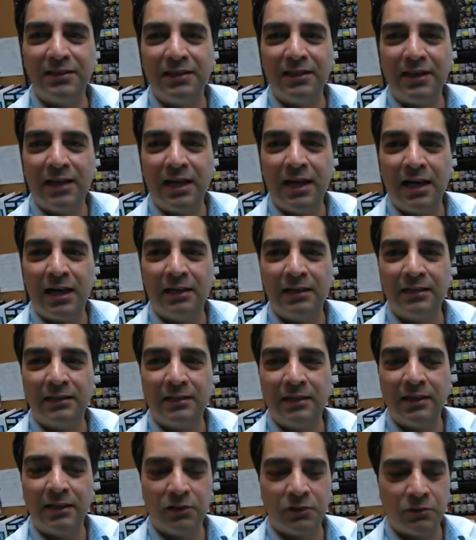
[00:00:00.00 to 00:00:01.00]
and
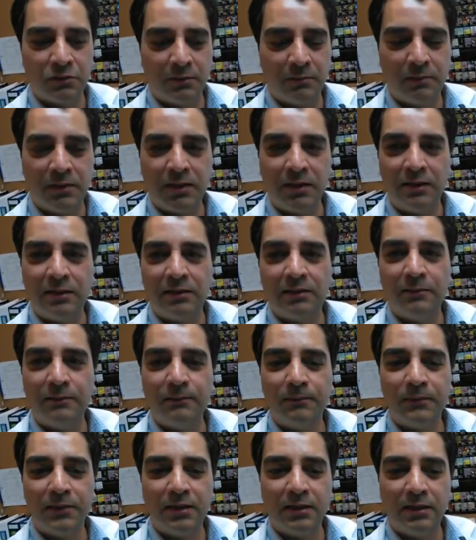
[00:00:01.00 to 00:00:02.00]
here's to a better
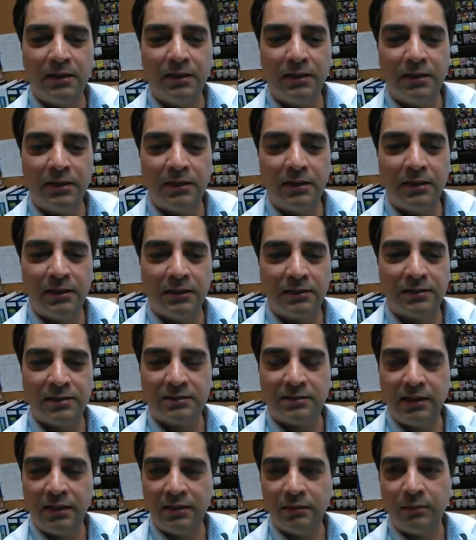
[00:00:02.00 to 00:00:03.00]

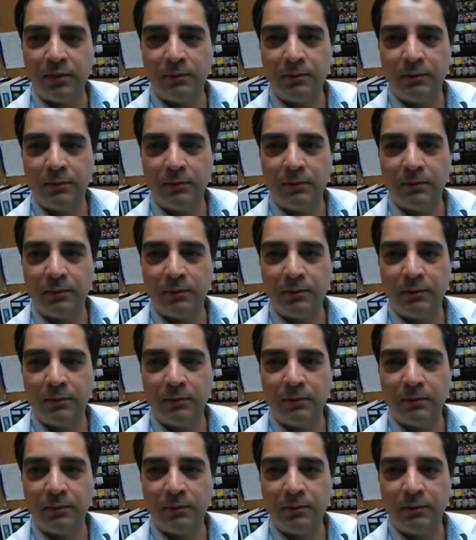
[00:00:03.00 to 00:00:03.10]
sustainable